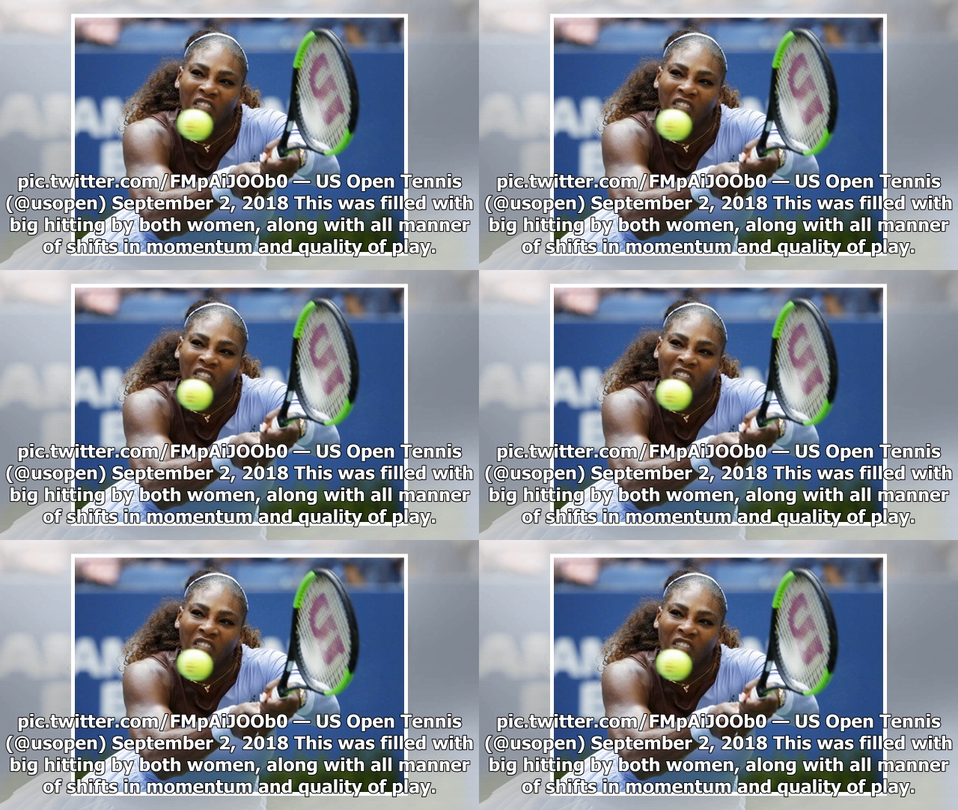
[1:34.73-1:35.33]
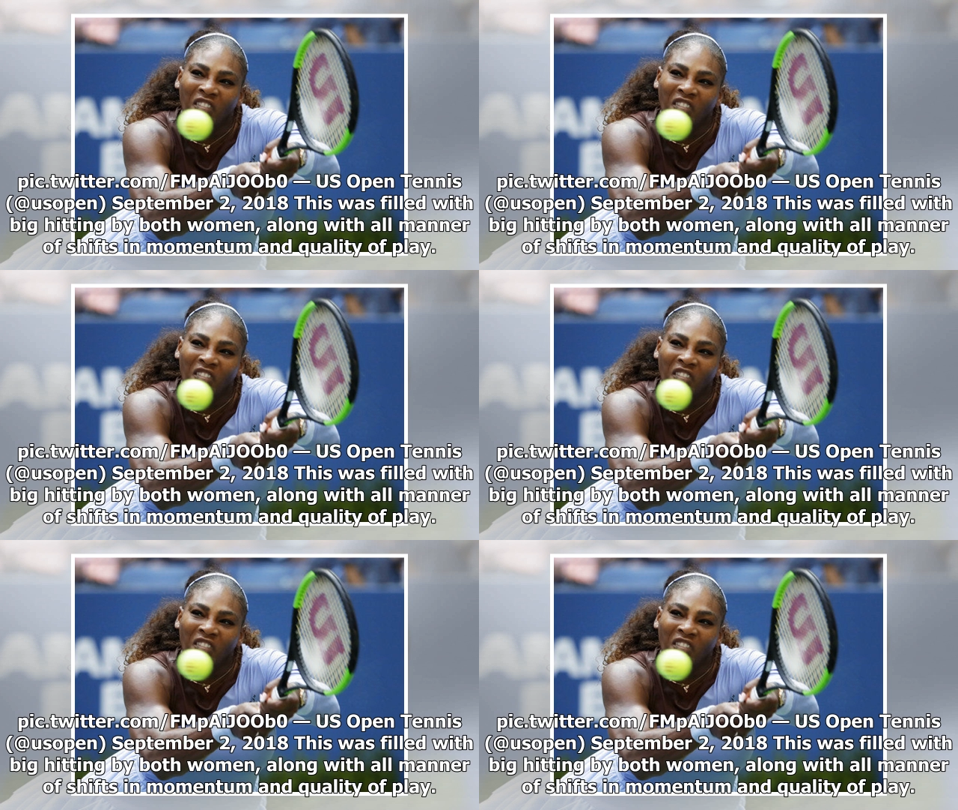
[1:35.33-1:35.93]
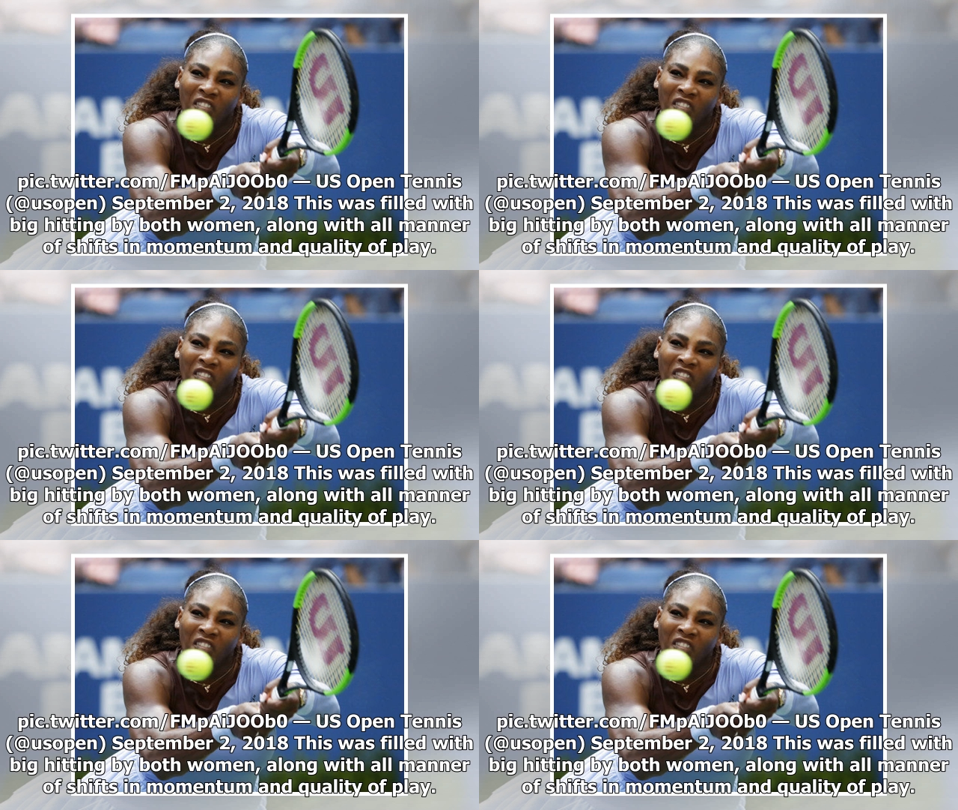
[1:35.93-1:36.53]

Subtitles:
Nobody speaks.